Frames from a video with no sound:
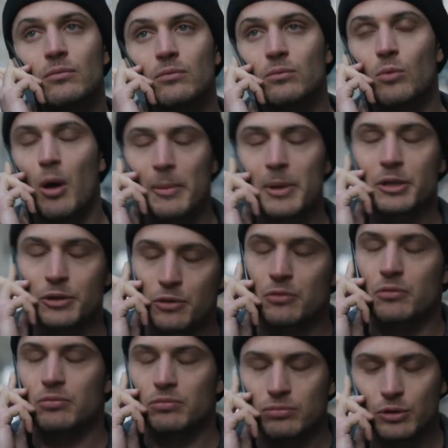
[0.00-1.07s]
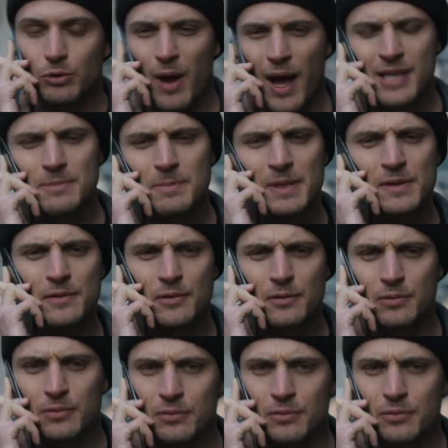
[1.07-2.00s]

Well, I mean, you asked me to